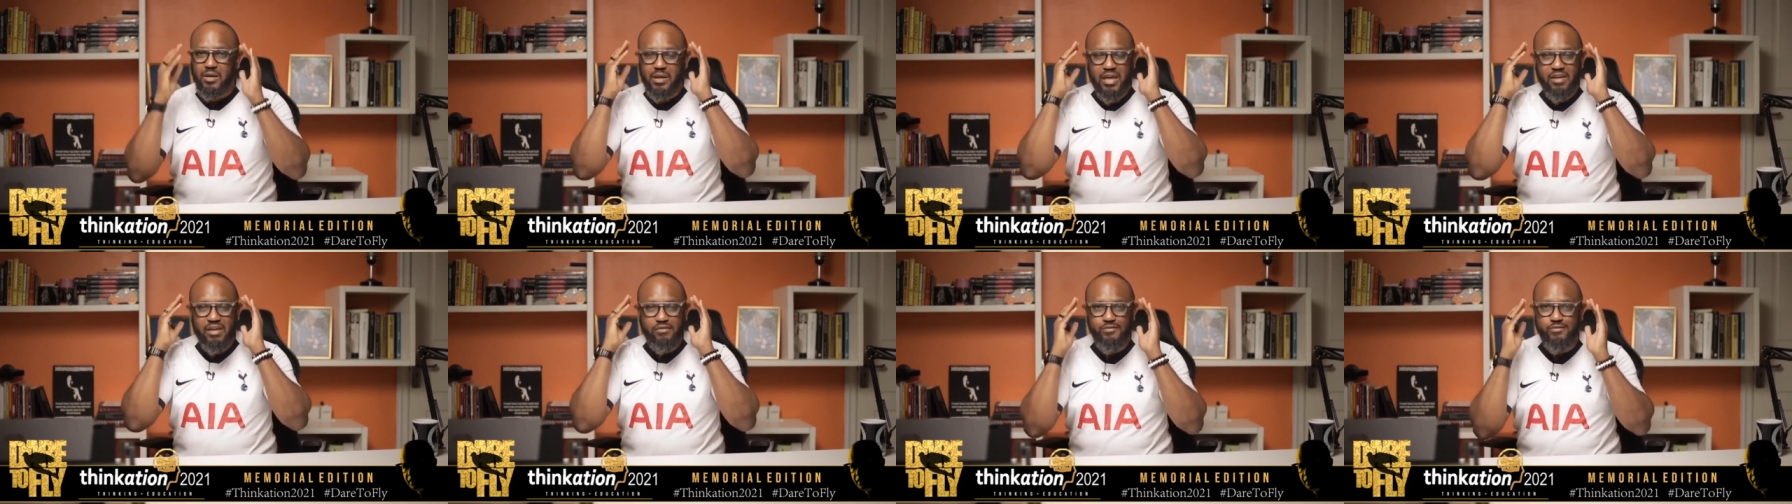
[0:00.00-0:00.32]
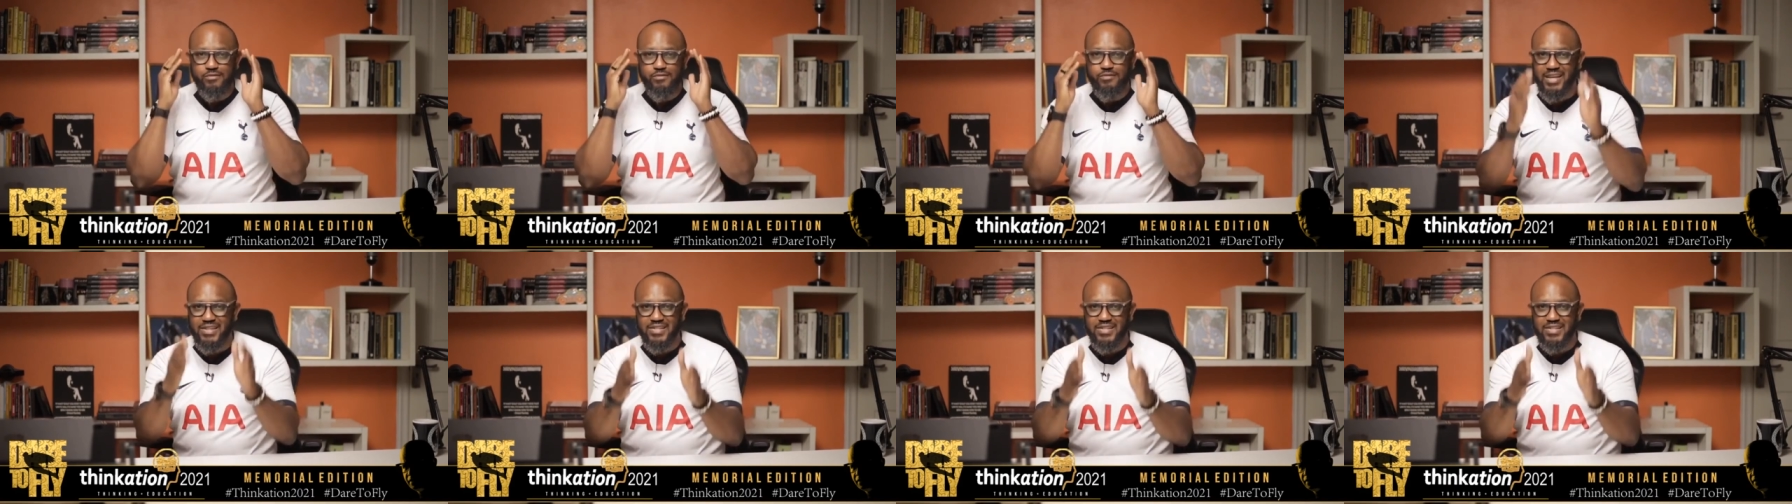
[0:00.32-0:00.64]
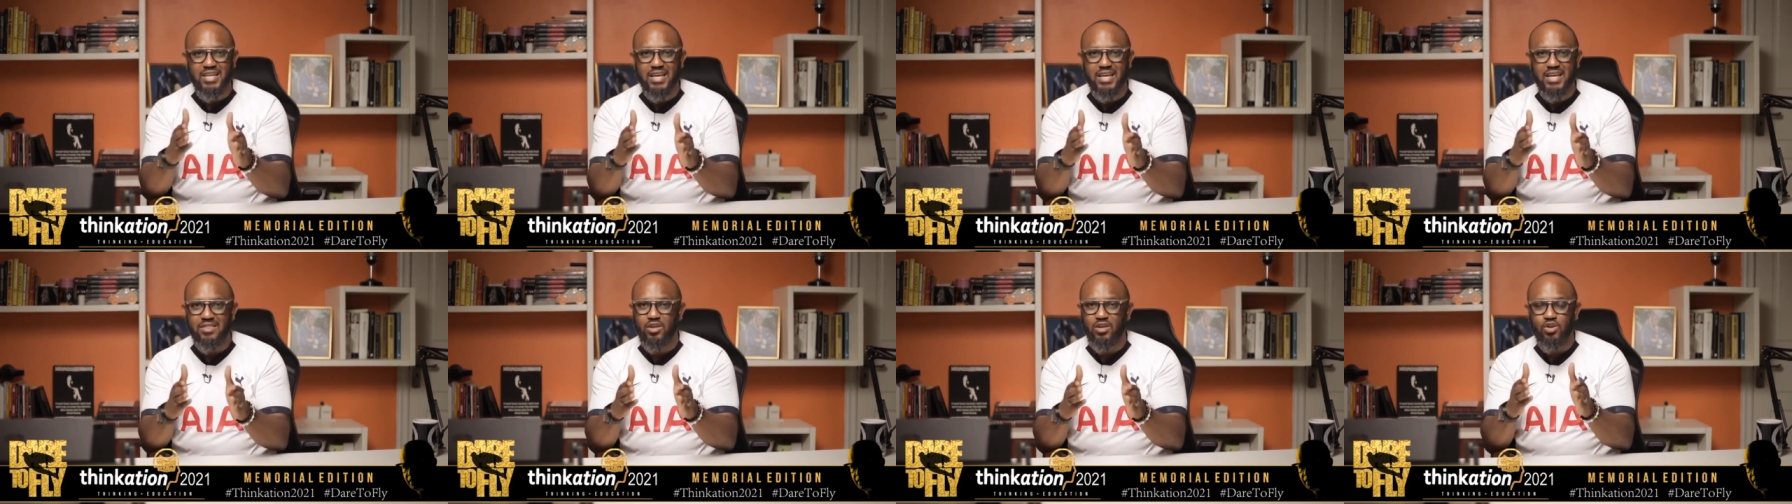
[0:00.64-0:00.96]

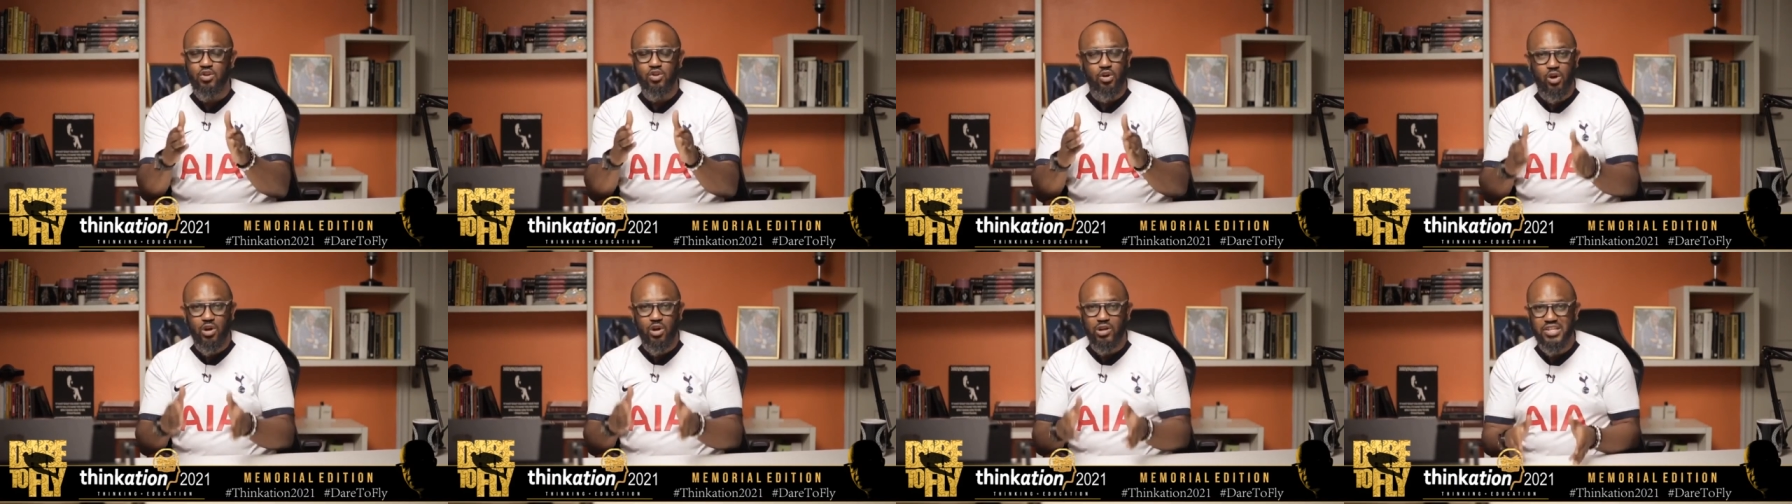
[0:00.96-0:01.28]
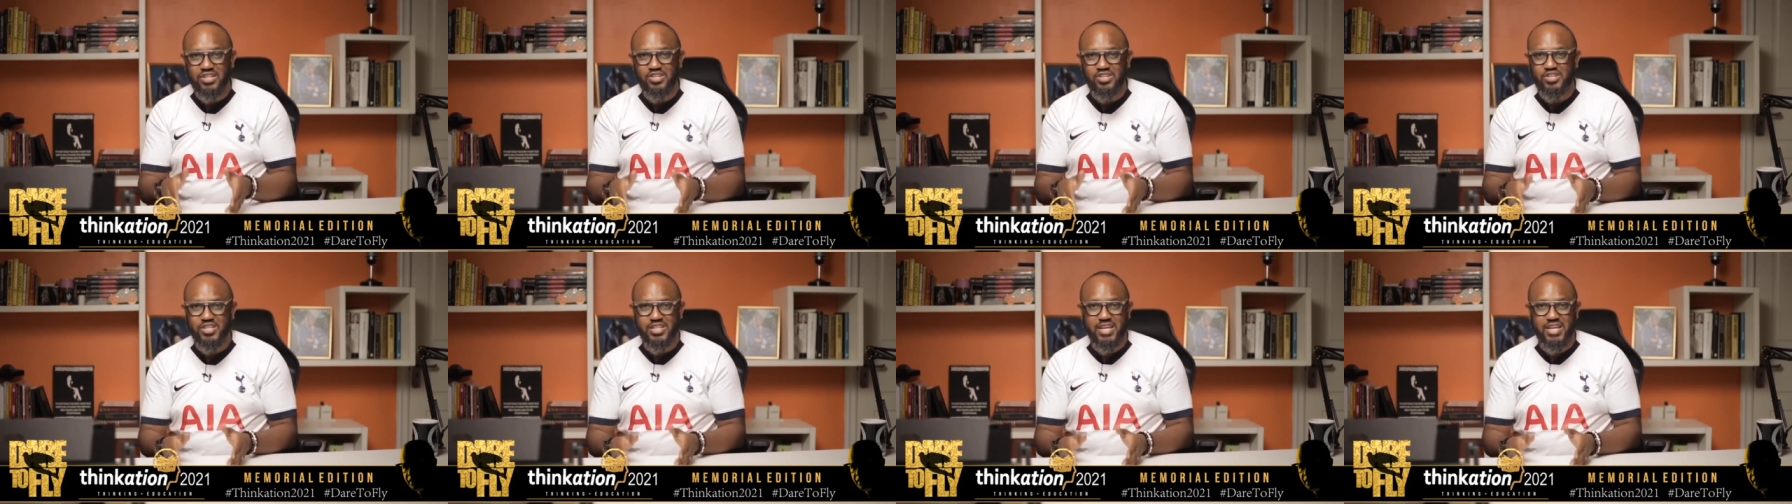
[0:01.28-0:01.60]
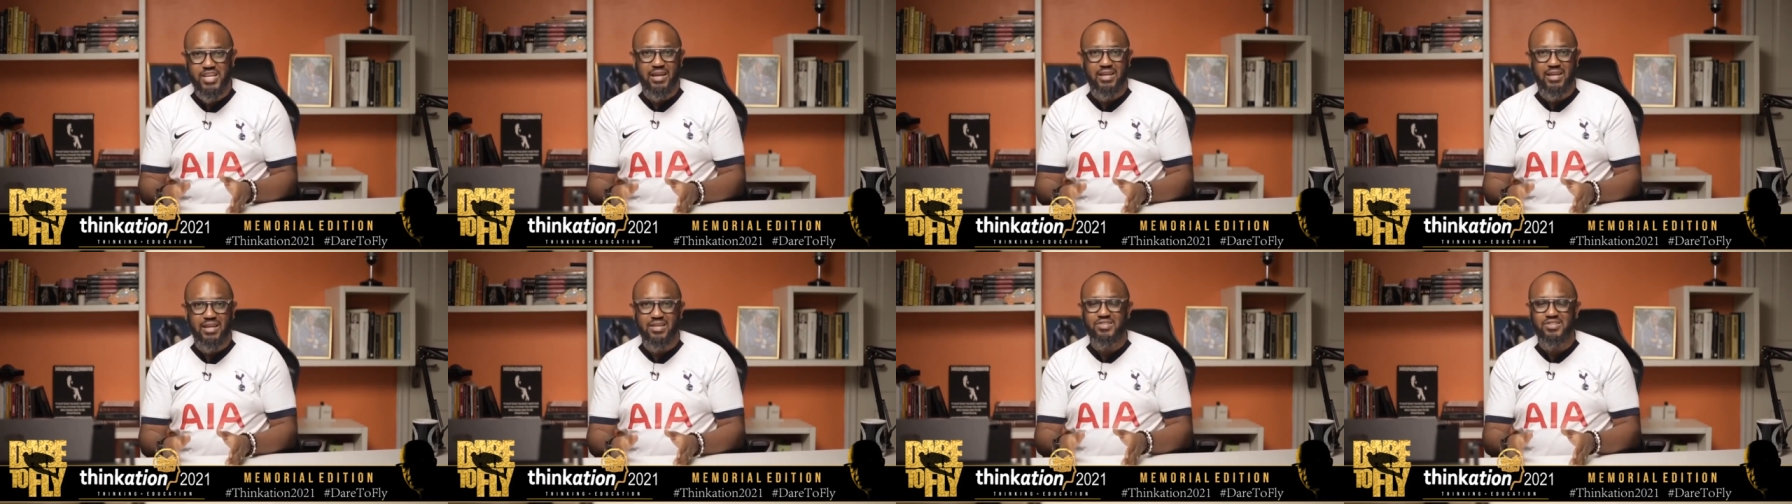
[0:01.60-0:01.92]
invest in the knowledge
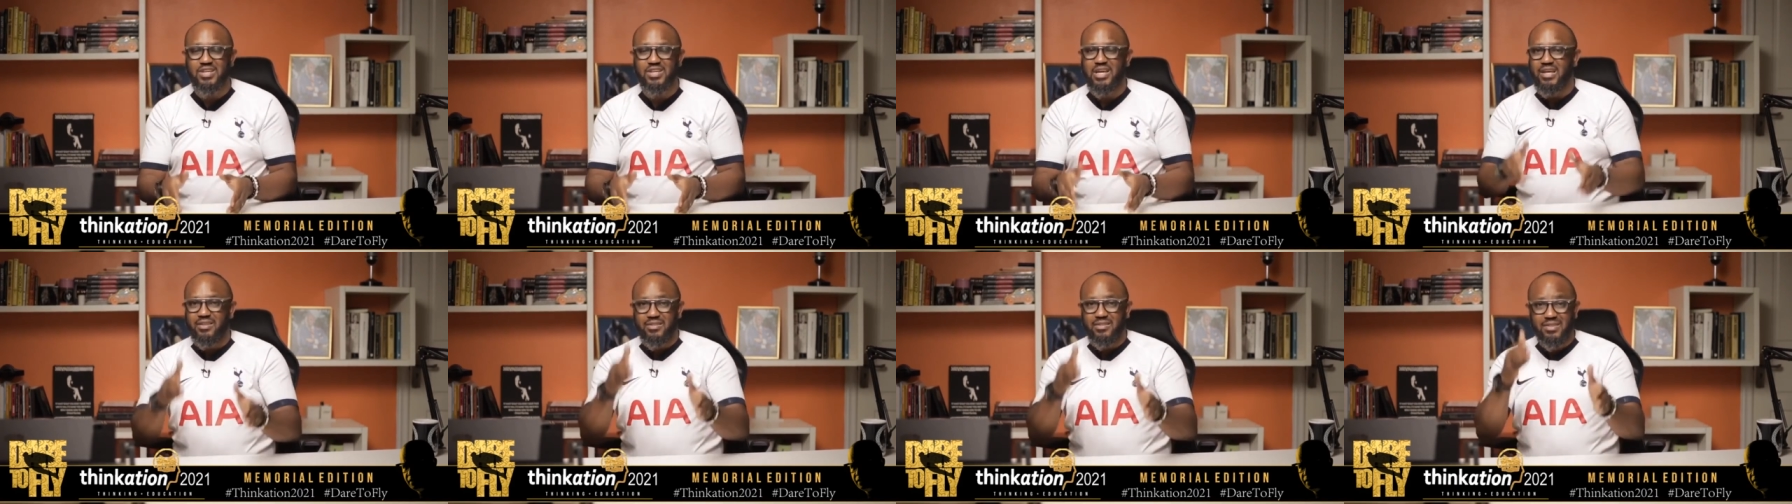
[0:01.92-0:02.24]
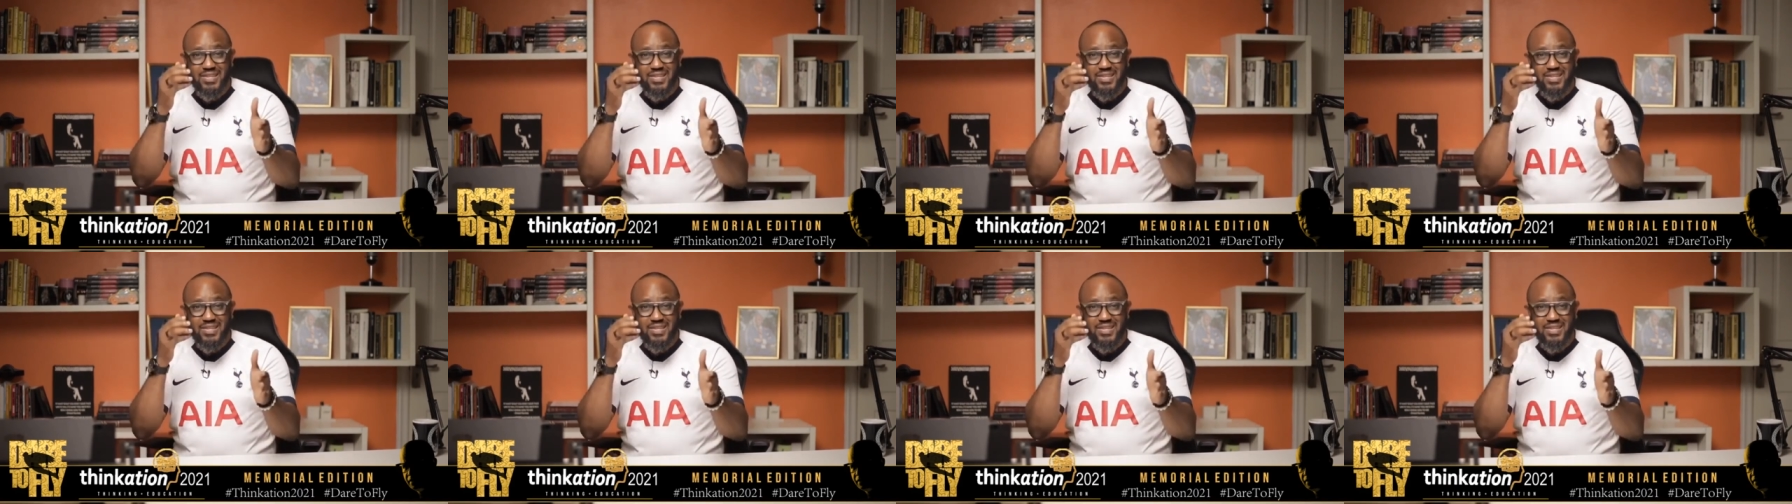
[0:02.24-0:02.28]
challenge.